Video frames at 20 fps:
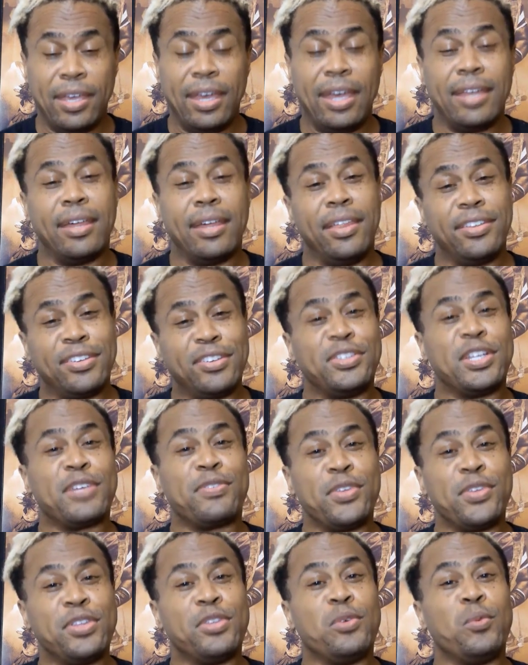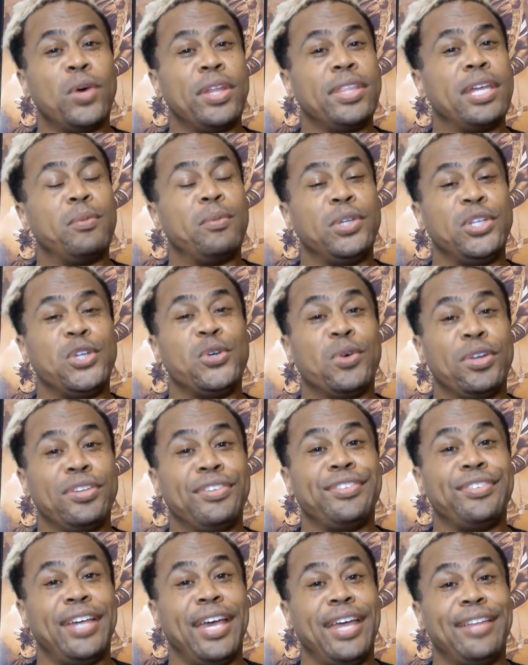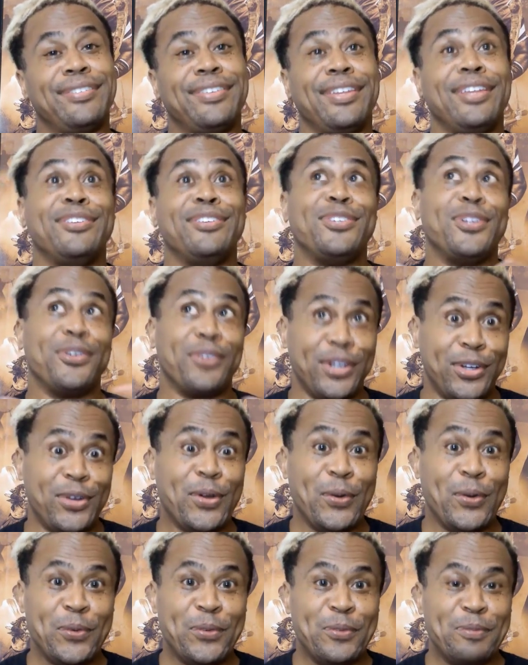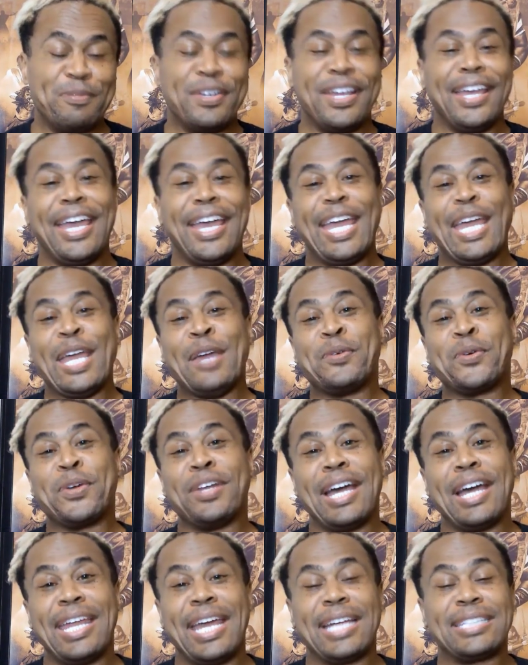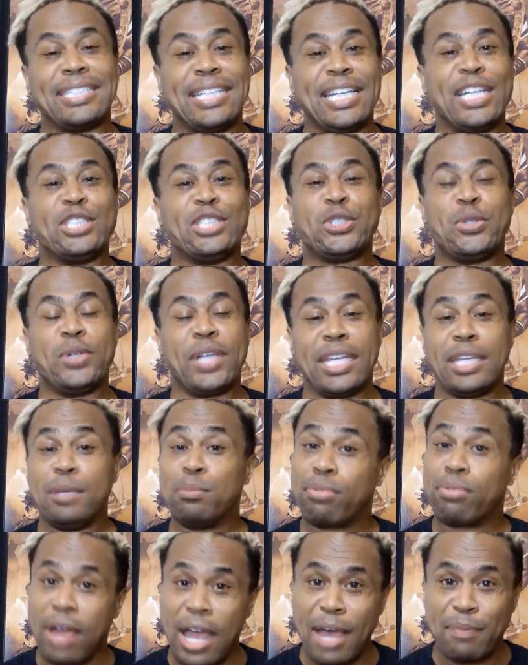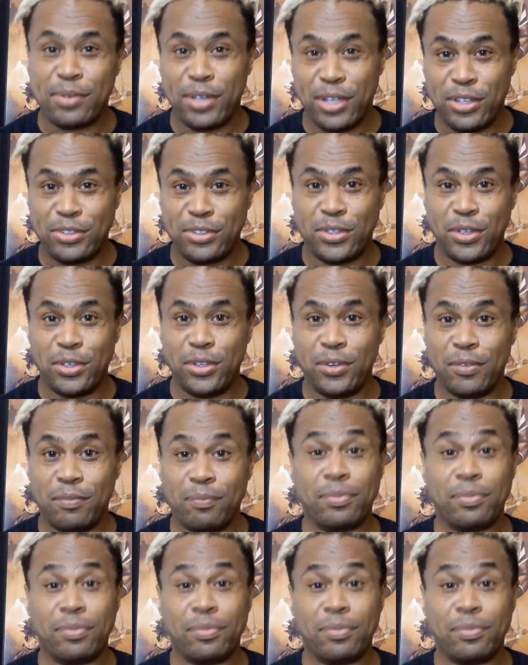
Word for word: Now, this is different than the one that we do on set since you're at home and we're not actually issuing any prop guns to you.